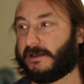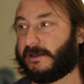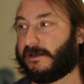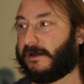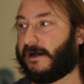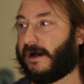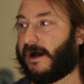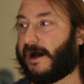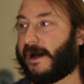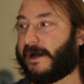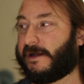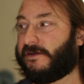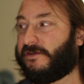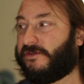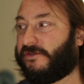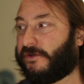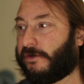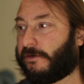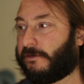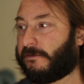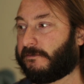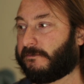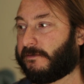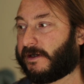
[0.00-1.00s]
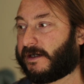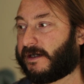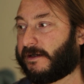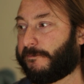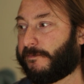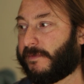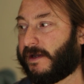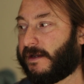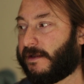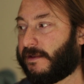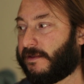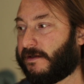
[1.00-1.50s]
I don't
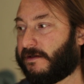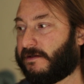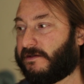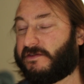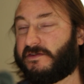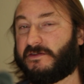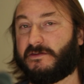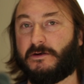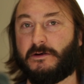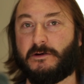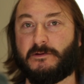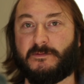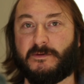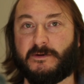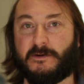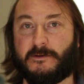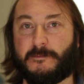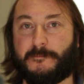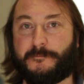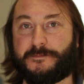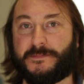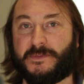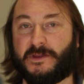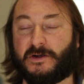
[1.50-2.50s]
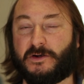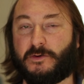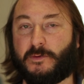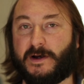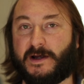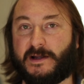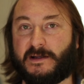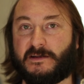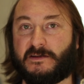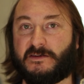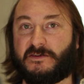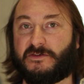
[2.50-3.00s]
recommend this over the
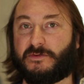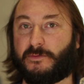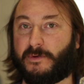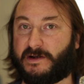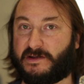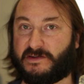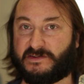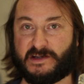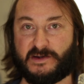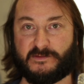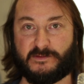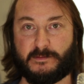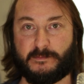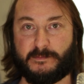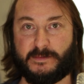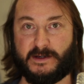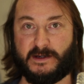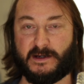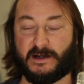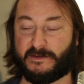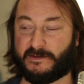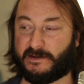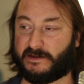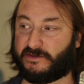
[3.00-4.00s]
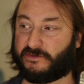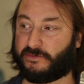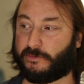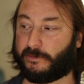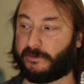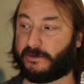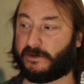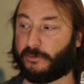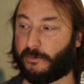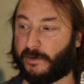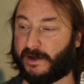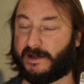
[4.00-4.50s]
Qwen 27B. I think
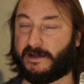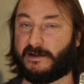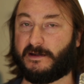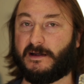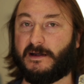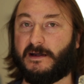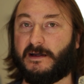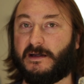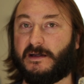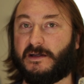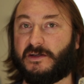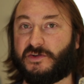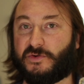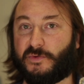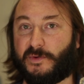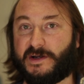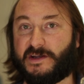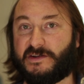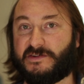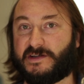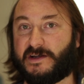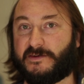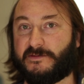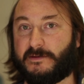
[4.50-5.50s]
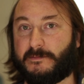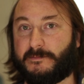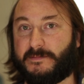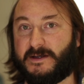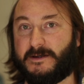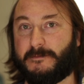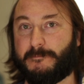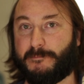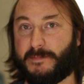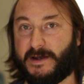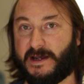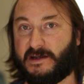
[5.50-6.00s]
Qwen
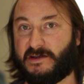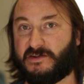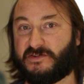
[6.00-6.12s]
27B base